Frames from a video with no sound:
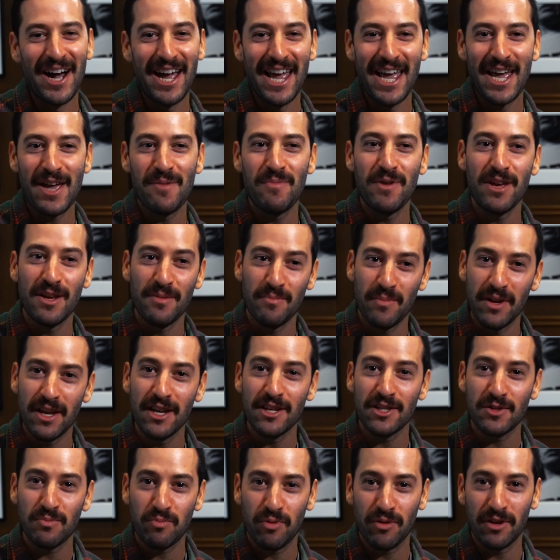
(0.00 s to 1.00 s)
Airbnb
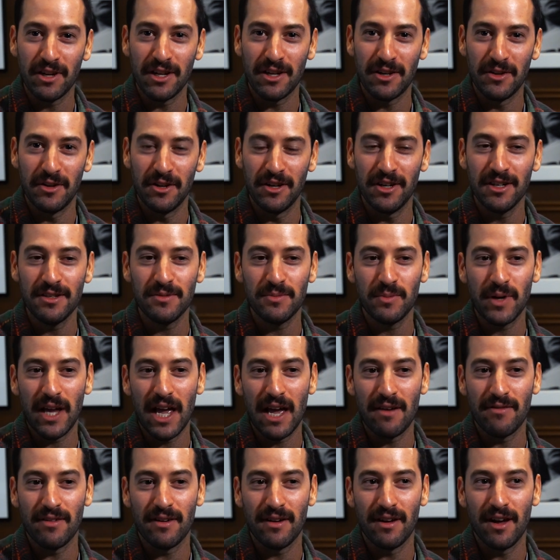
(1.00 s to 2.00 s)
is pretty good. We
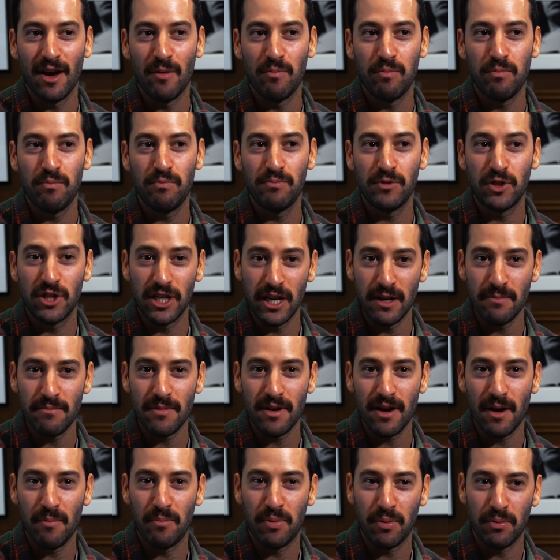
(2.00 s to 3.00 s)
have a
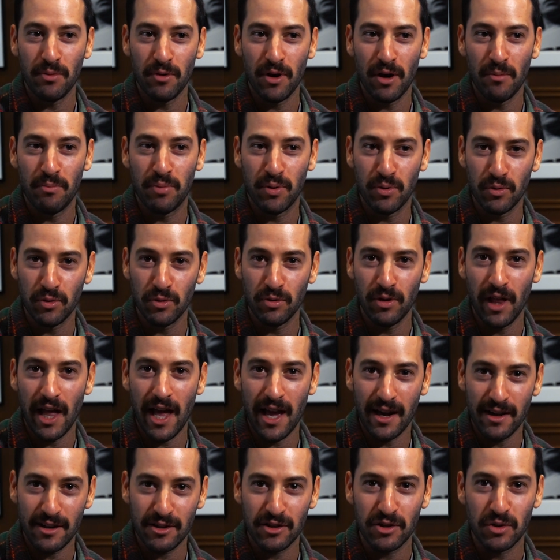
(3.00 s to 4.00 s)
gym, a pool,
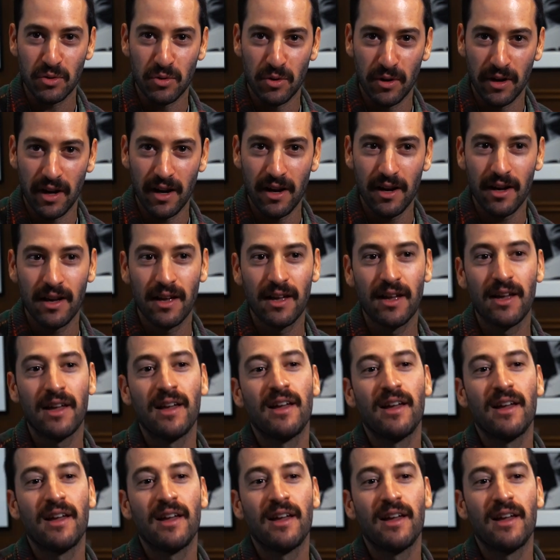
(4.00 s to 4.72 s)
and a sauna.